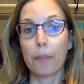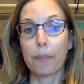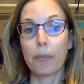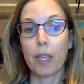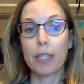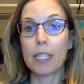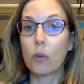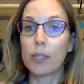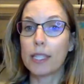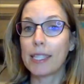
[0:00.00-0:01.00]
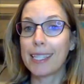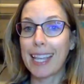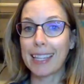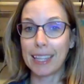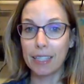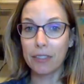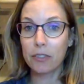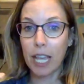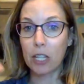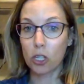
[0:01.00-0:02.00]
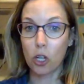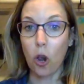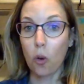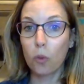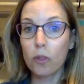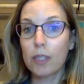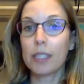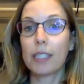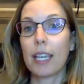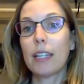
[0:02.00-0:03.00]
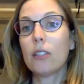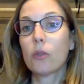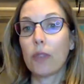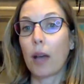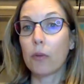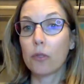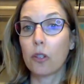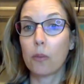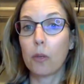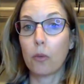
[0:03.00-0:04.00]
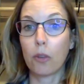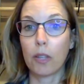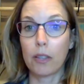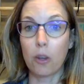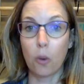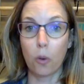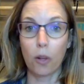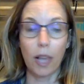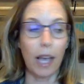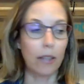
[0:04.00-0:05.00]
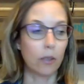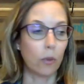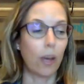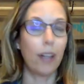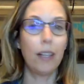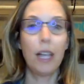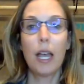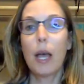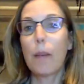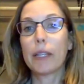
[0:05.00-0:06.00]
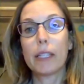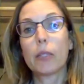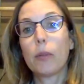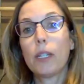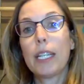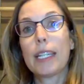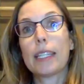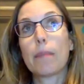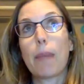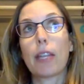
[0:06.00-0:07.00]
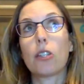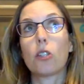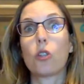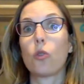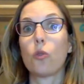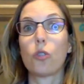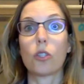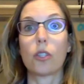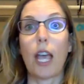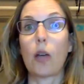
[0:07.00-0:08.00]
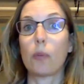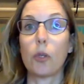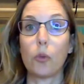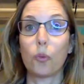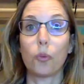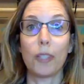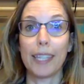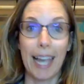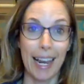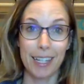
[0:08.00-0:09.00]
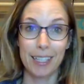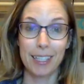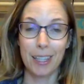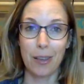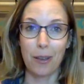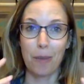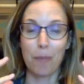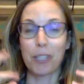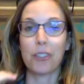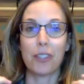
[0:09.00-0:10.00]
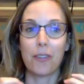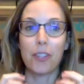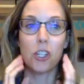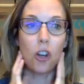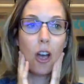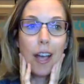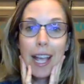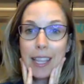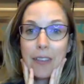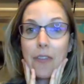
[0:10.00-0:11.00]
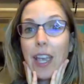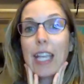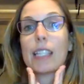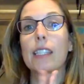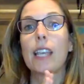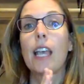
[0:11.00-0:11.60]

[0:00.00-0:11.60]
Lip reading: sequences that lift and tone the skin, so that one's going to be really cool as well. But this one is meant to just help you relax the muscles of the jaw and the face.